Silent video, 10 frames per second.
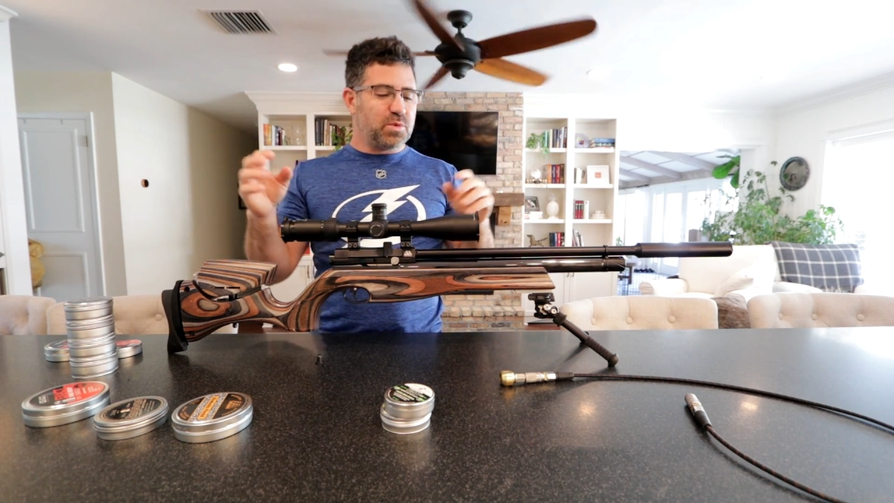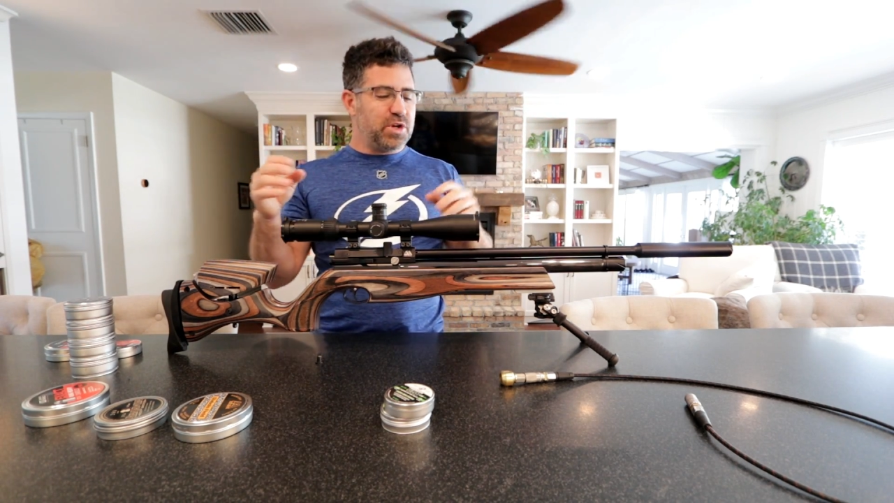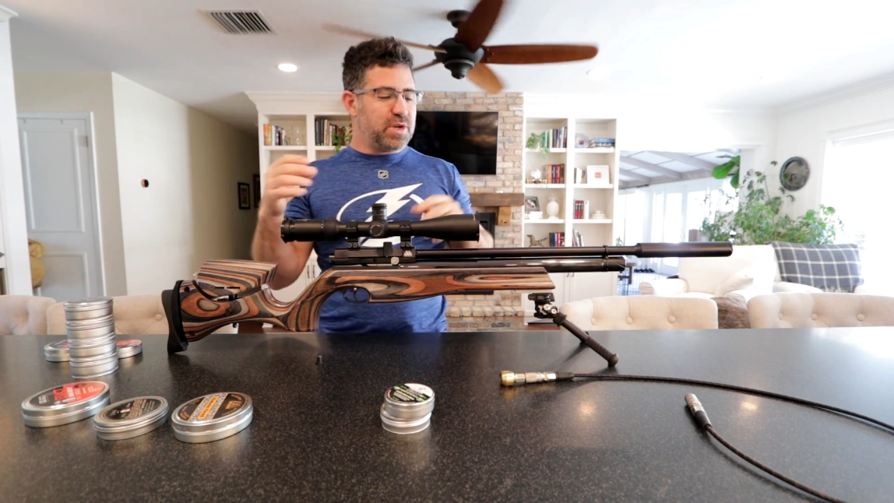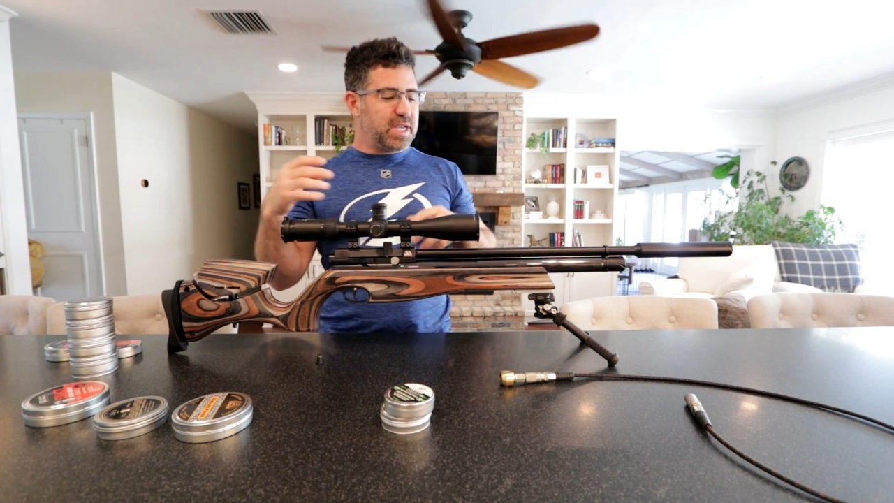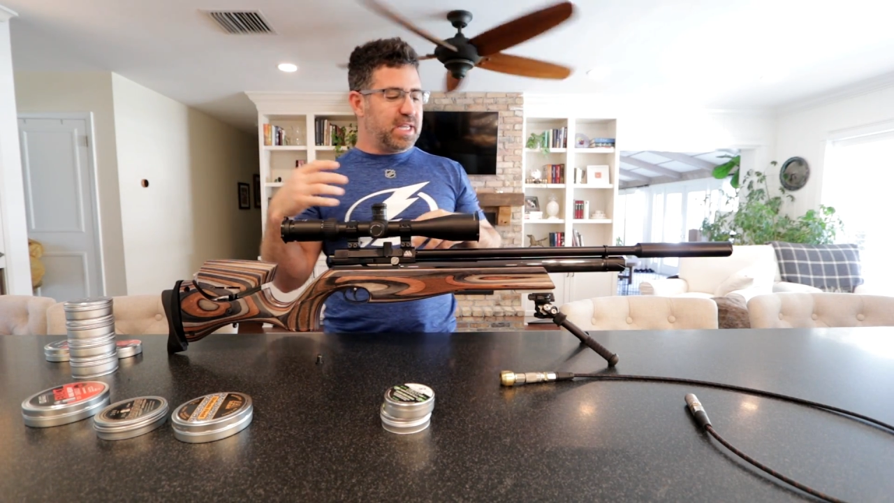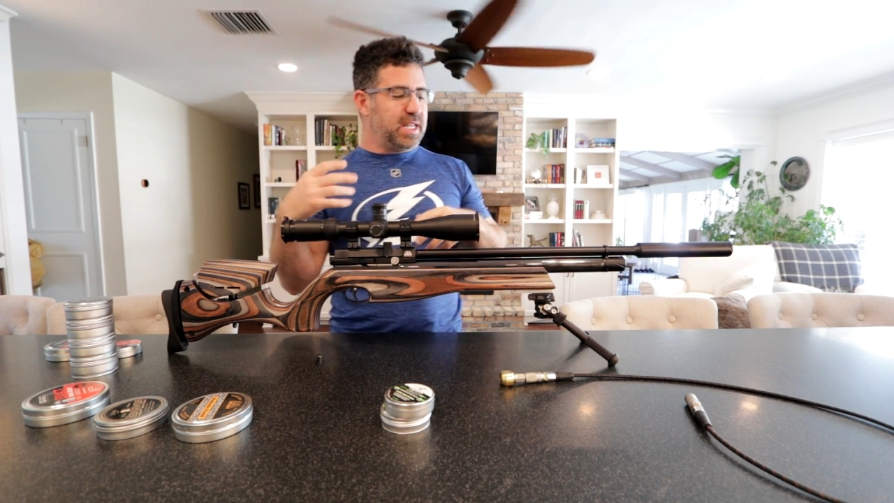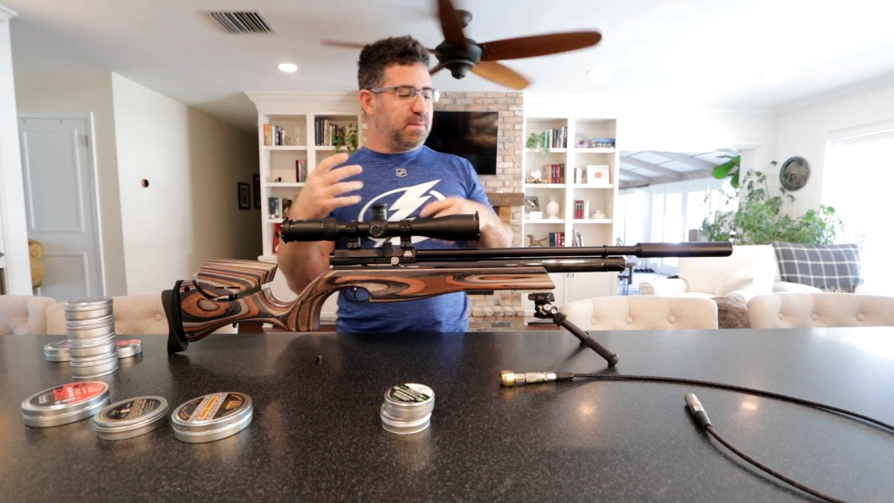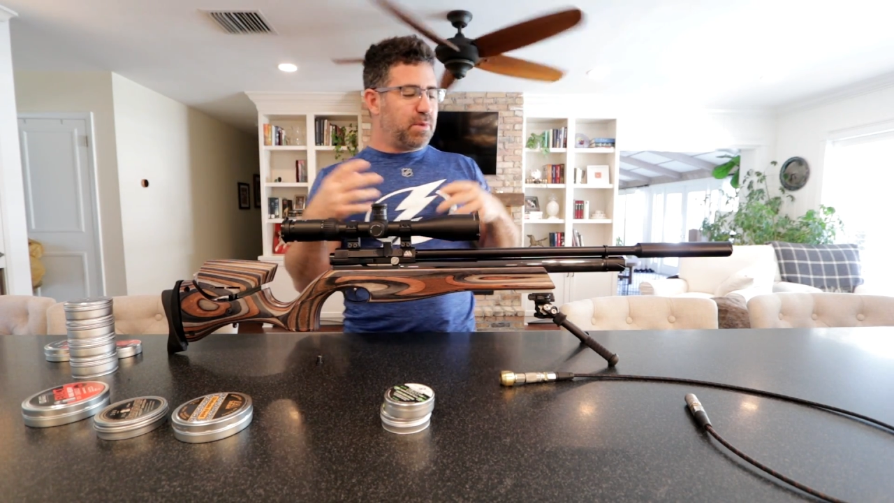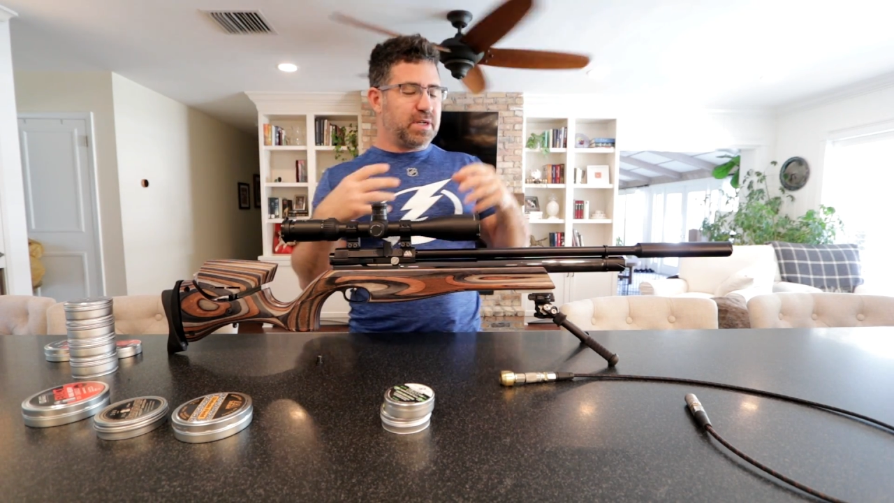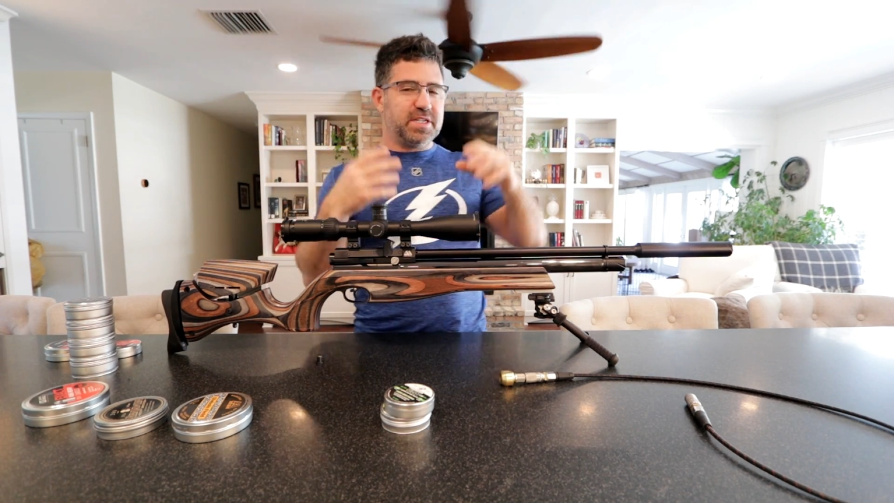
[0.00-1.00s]
where you
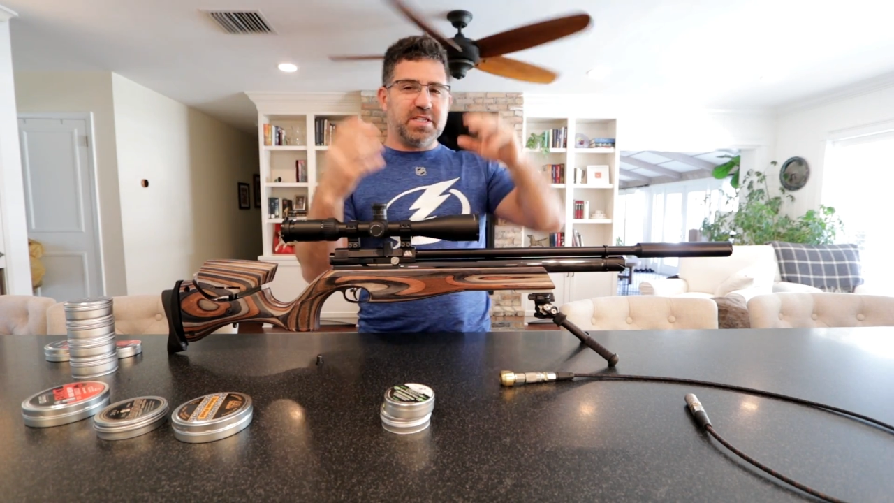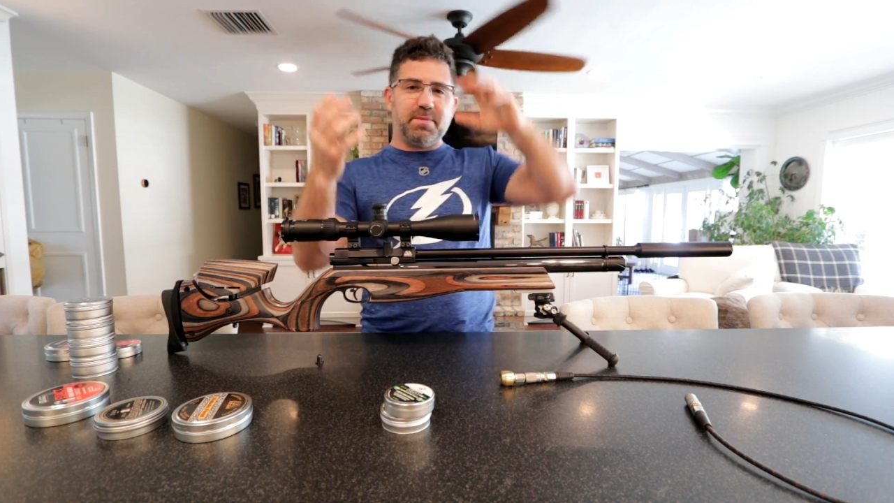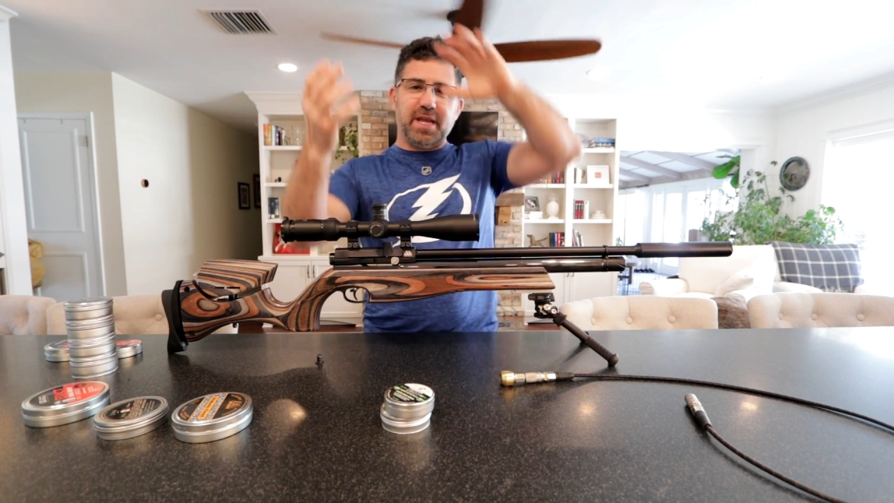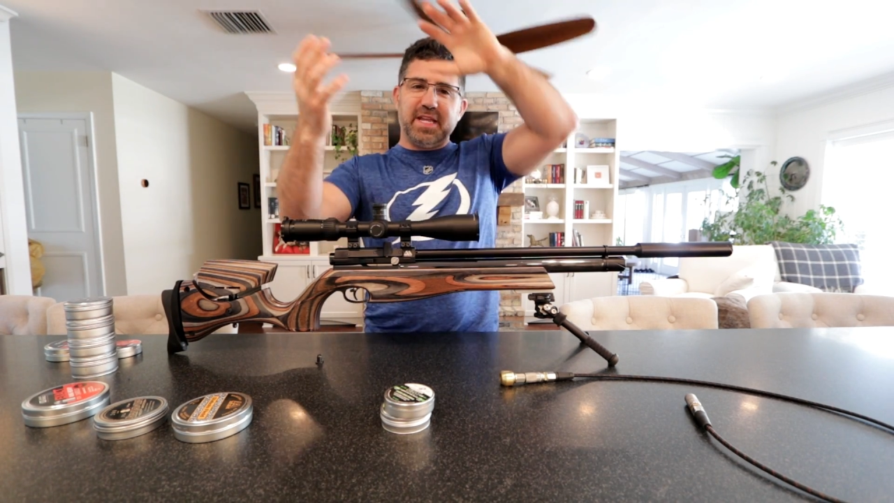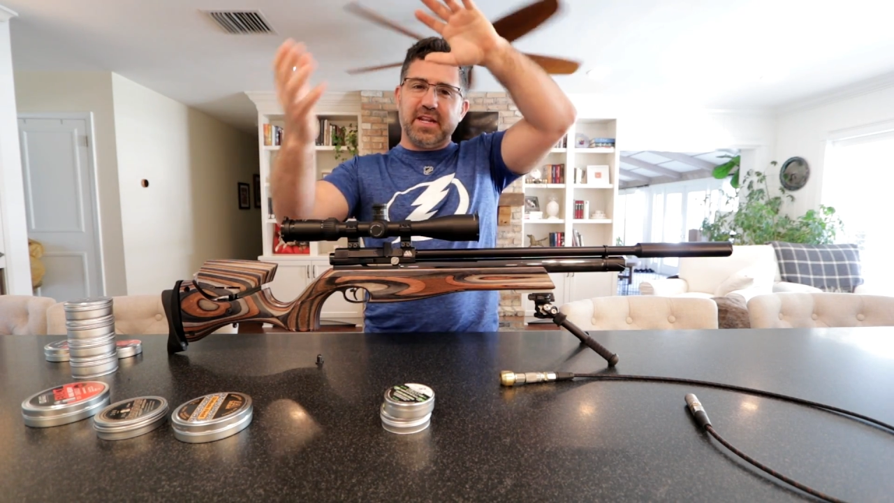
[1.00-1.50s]
can participate